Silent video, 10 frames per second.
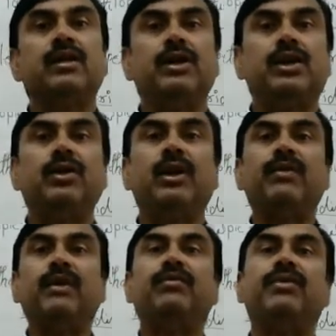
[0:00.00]

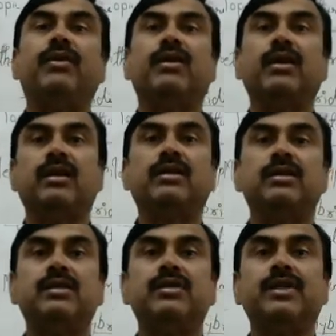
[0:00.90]
durable for longer
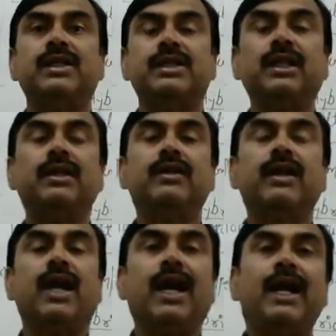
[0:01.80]
duration,
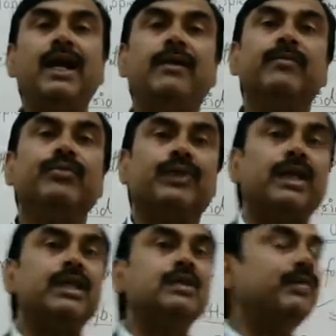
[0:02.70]
and
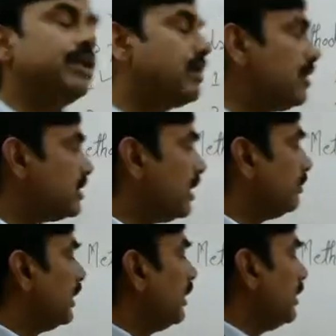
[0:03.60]
that is because of
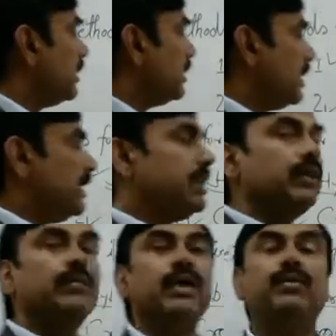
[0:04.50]
the genetic
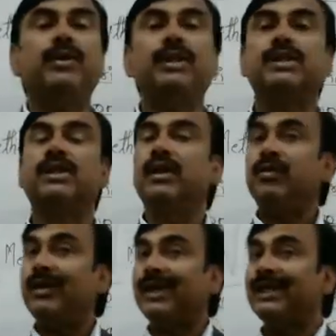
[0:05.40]
manipulation.
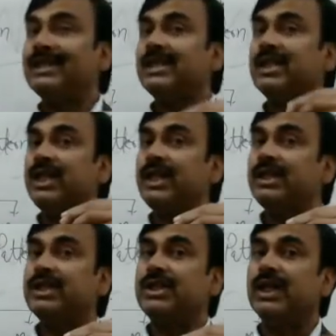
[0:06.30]
We can
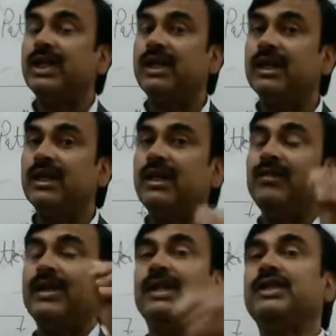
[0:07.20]
change genetically,
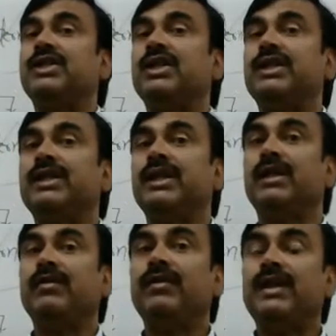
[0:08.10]
we can change.
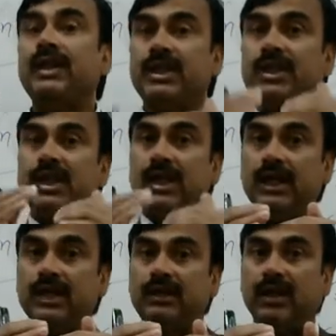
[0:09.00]
We can
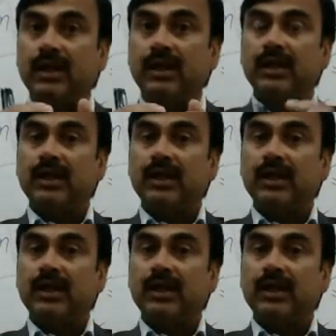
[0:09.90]
delete the